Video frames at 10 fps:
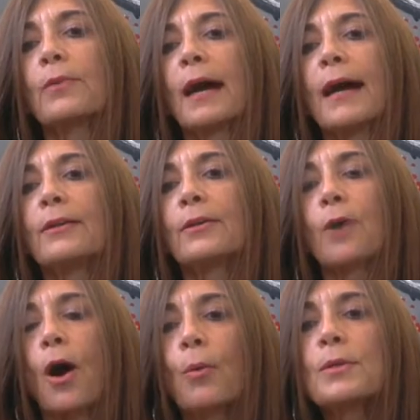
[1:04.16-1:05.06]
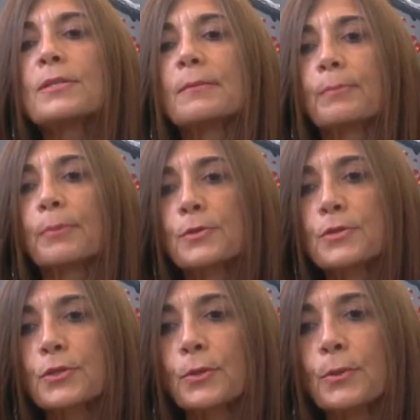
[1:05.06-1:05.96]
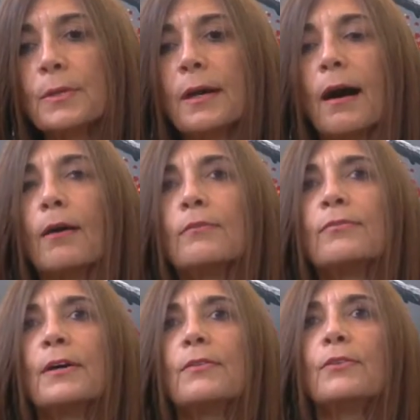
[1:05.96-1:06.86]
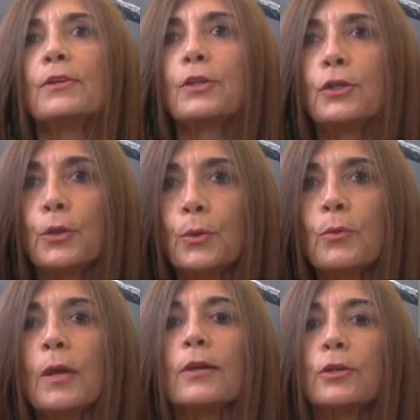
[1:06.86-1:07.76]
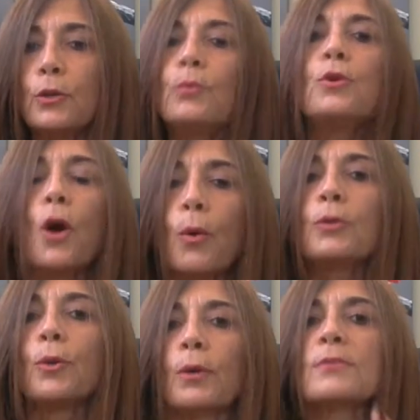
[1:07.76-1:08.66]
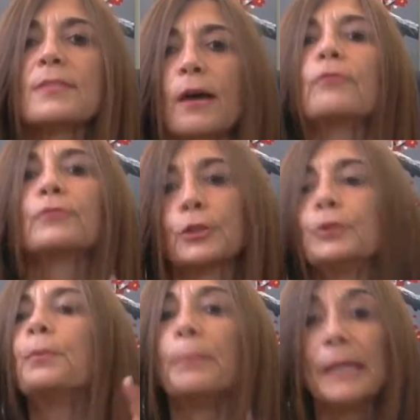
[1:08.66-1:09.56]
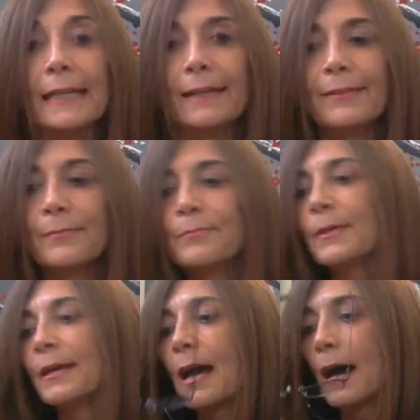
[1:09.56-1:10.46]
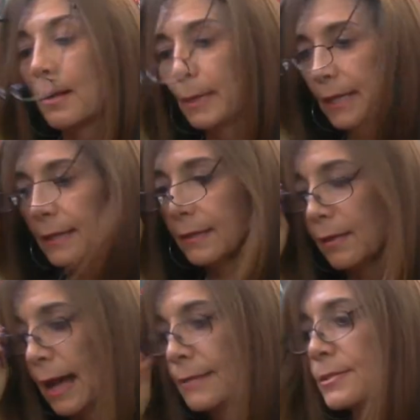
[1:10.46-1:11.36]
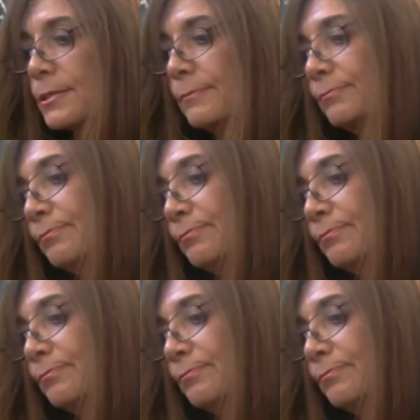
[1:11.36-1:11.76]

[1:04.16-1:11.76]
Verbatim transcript: that you're always in pursuit of the you that you know yourself to be a man in the glass.